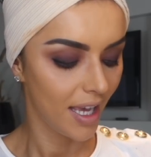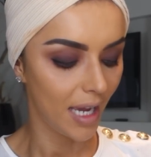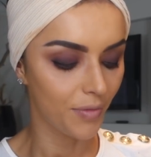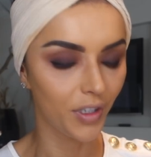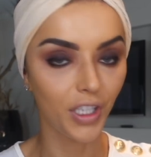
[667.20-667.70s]

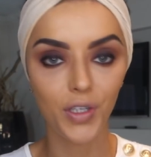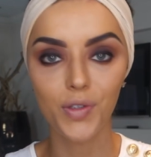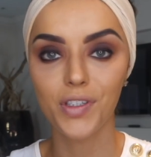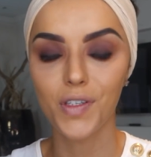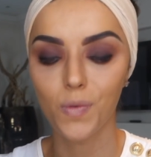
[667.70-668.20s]
I'm gonna
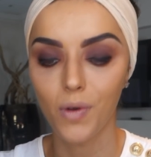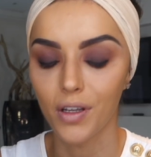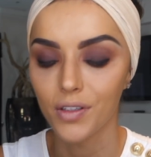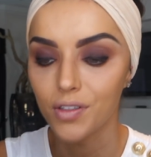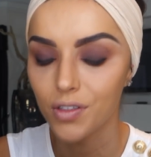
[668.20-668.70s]
use this
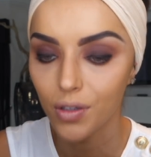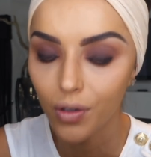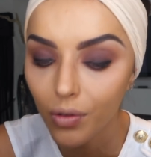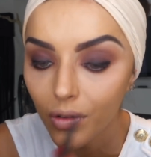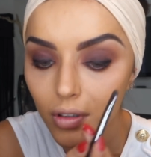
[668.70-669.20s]
one
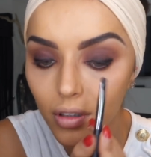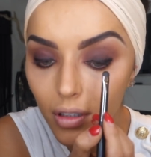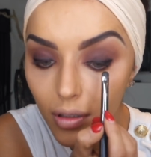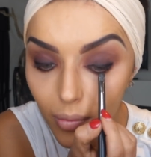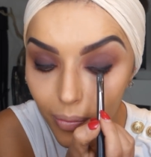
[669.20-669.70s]
to
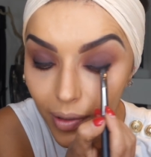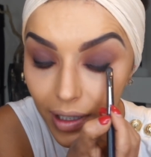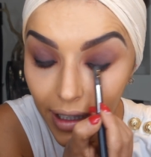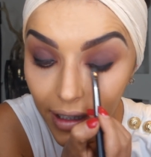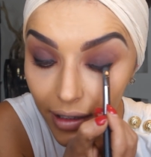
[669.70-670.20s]

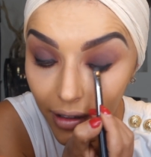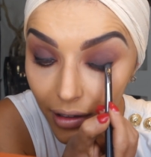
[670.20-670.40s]
blend